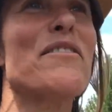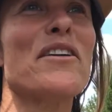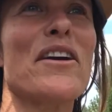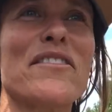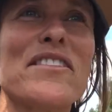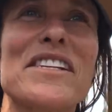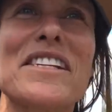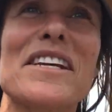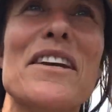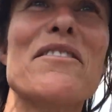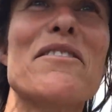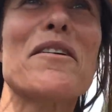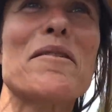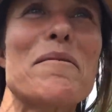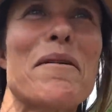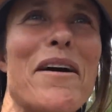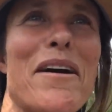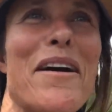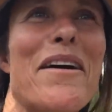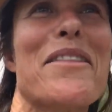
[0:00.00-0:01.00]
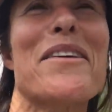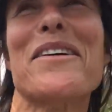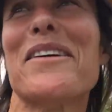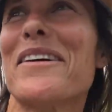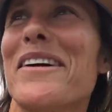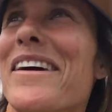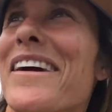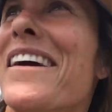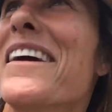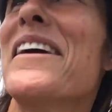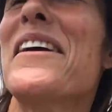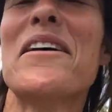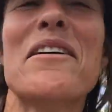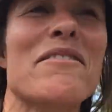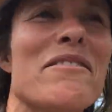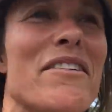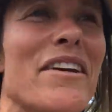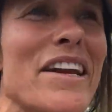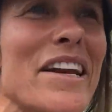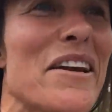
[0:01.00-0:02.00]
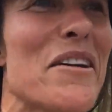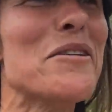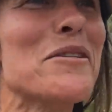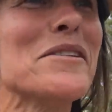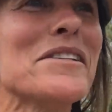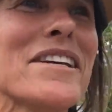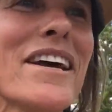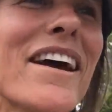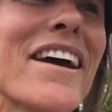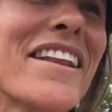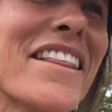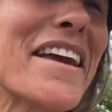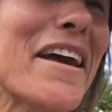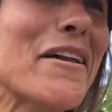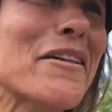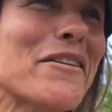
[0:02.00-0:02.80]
if you haven't seen from our other videos, the